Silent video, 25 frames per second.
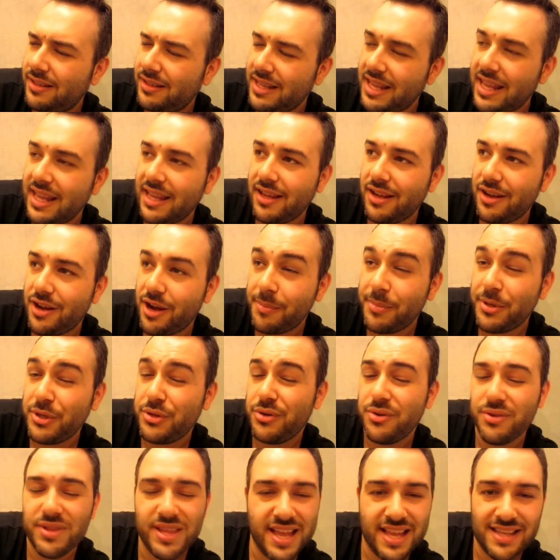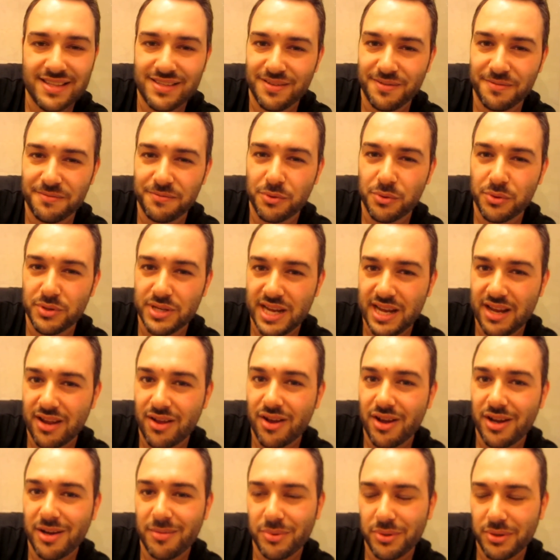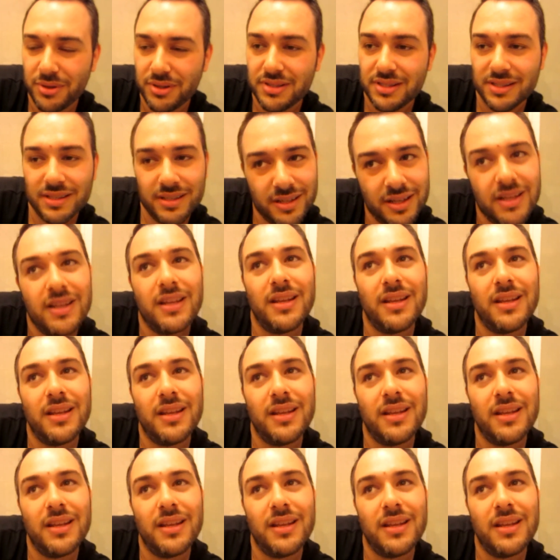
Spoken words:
Yeah, I'm a 2014 kind of person.